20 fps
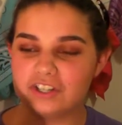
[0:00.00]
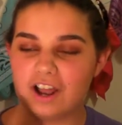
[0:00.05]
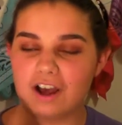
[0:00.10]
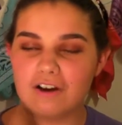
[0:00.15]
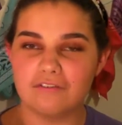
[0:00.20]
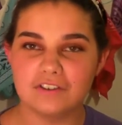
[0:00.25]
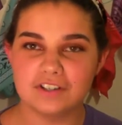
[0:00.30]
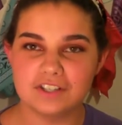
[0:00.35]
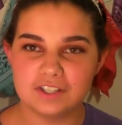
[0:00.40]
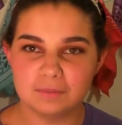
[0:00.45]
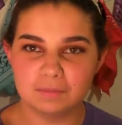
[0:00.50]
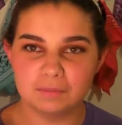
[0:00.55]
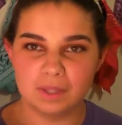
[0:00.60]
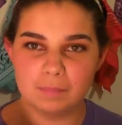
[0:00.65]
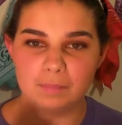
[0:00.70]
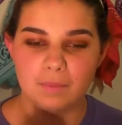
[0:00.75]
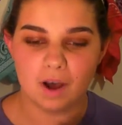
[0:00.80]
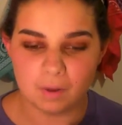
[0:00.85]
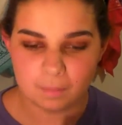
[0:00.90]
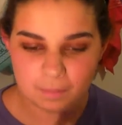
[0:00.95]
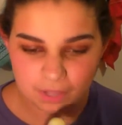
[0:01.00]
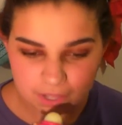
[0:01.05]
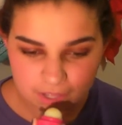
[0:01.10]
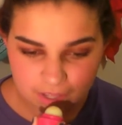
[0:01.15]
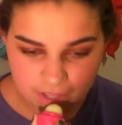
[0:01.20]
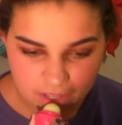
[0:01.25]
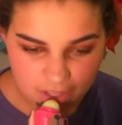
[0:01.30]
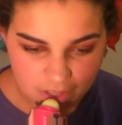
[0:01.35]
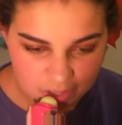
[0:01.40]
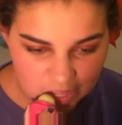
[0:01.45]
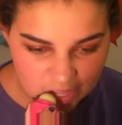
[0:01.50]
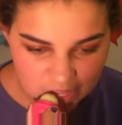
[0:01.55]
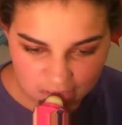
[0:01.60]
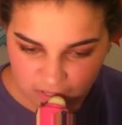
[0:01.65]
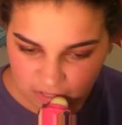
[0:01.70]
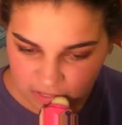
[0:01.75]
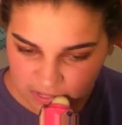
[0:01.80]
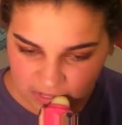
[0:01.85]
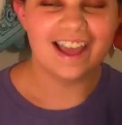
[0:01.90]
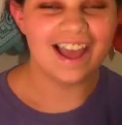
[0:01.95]
it off with some lip balm,
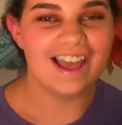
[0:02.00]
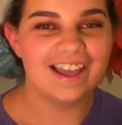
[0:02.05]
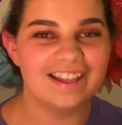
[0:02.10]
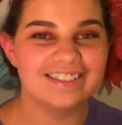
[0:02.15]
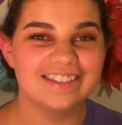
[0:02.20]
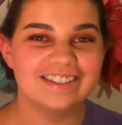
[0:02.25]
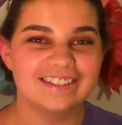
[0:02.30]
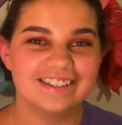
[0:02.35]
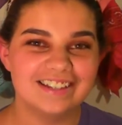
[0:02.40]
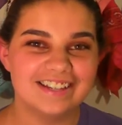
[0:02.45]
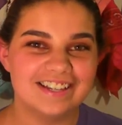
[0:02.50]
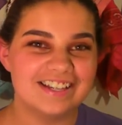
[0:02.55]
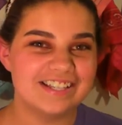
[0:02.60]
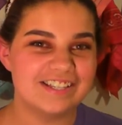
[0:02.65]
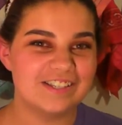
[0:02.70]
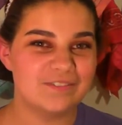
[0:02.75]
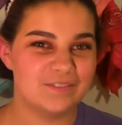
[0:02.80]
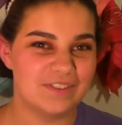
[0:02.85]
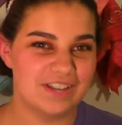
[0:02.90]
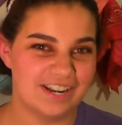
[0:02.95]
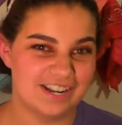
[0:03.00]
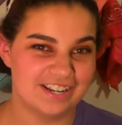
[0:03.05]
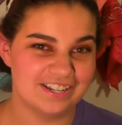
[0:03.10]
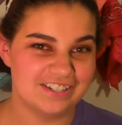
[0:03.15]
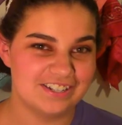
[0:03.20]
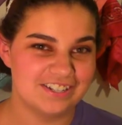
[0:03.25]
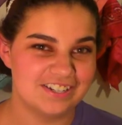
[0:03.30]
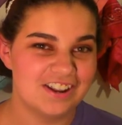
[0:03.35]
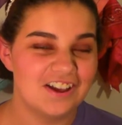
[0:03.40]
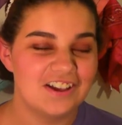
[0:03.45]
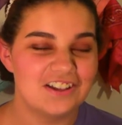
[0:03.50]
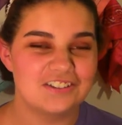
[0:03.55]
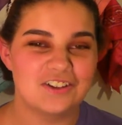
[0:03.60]
and the look is finished.